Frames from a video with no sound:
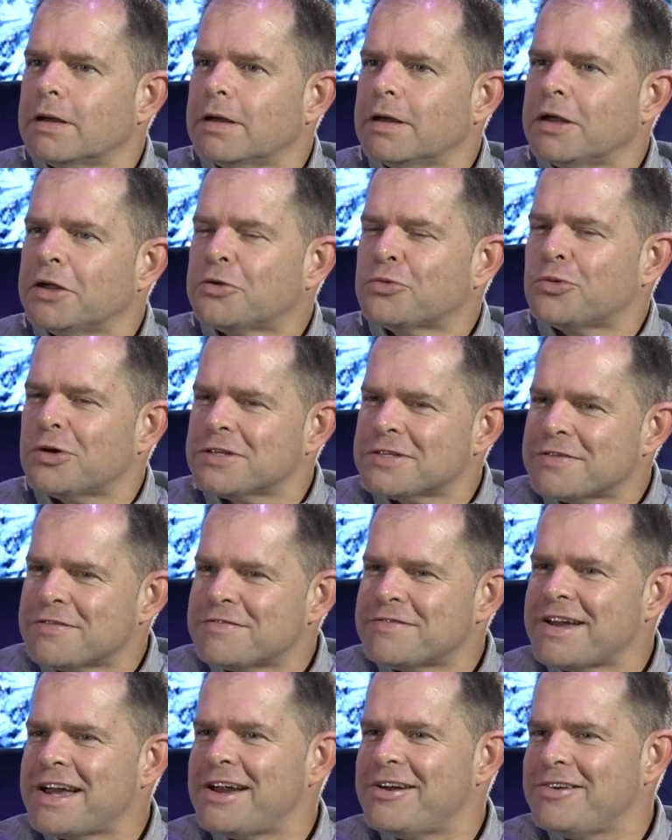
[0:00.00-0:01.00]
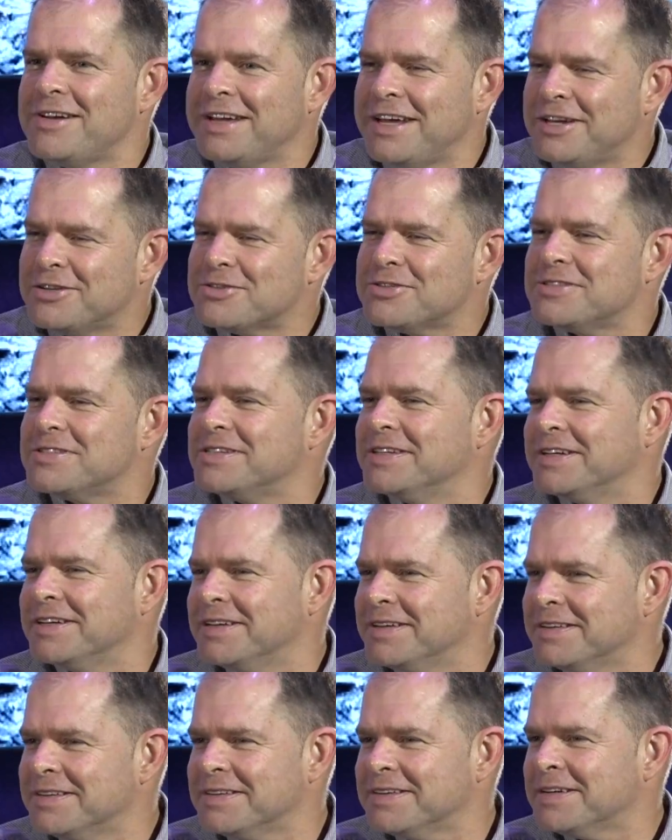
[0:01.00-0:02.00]
It was a very
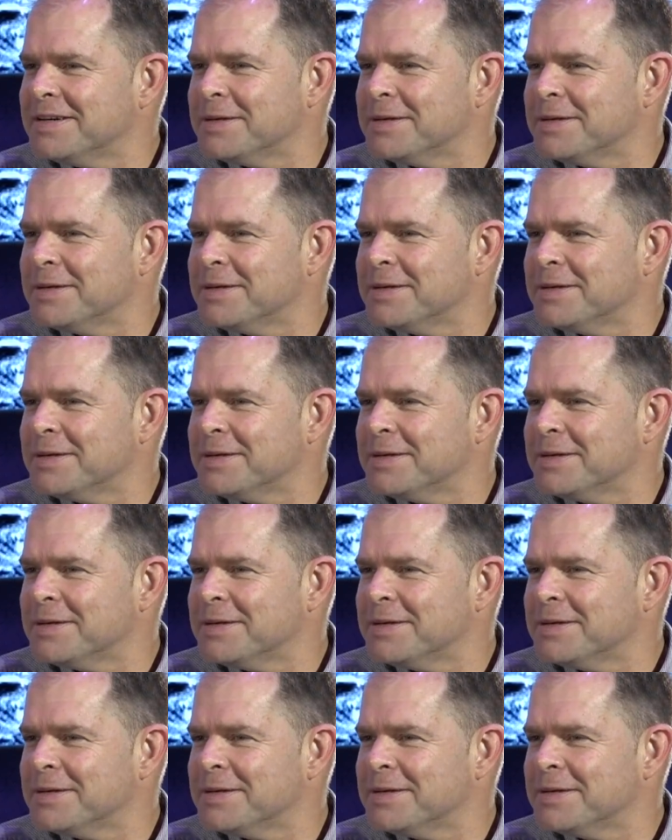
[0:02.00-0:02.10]
interesting